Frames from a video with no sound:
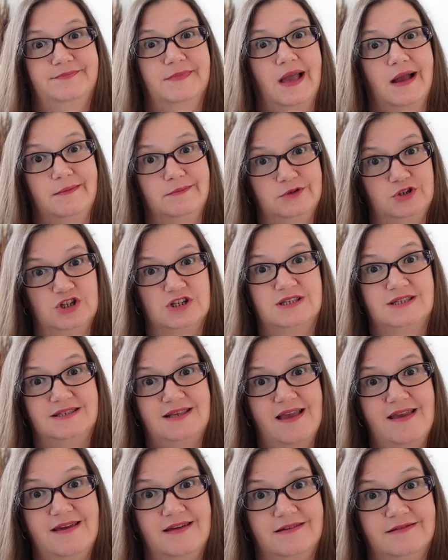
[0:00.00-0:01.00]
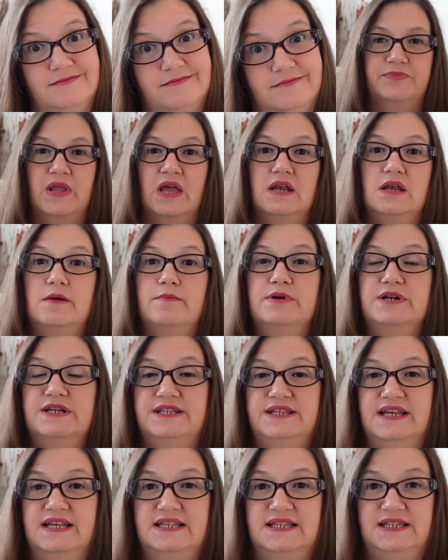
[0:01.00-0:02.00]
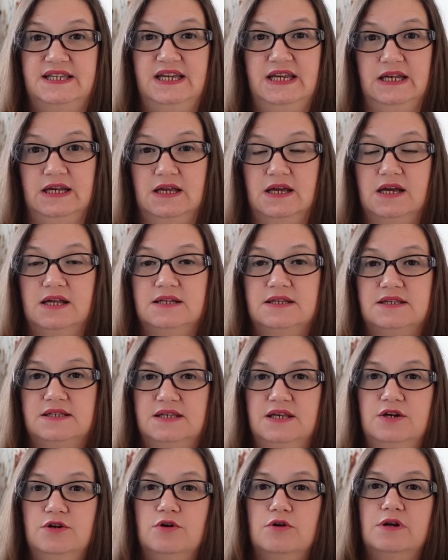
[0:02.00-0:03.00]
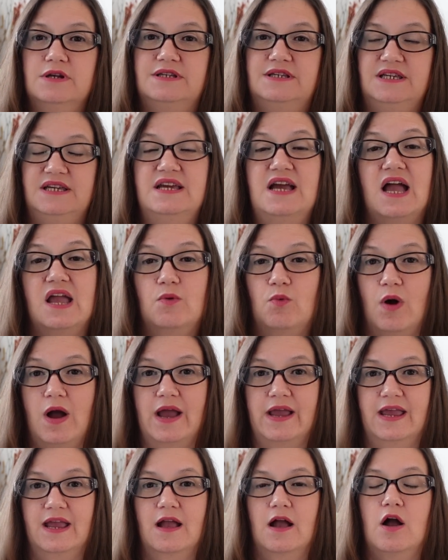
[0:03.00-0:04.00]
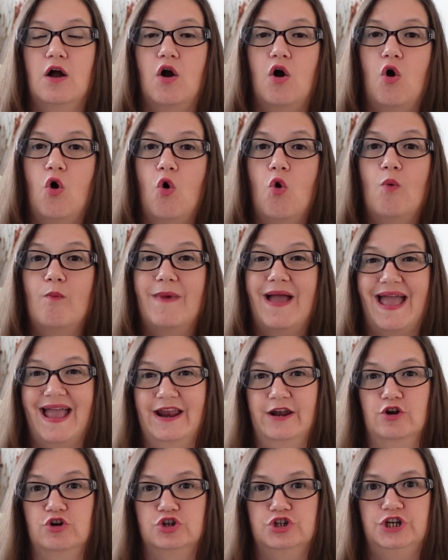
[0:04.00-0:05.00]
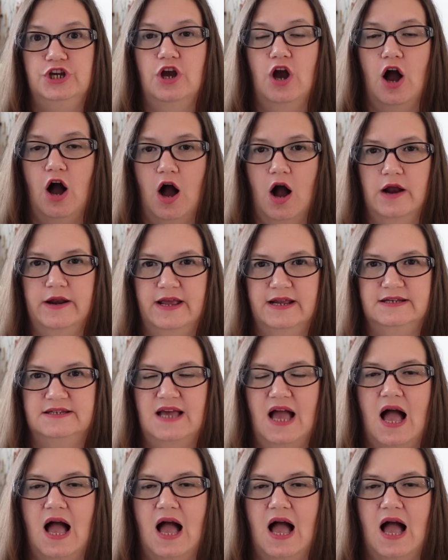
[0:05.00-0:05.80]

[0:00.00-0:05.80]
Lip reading: I'm just saying. Number 16, consider DIYing a home energy audit.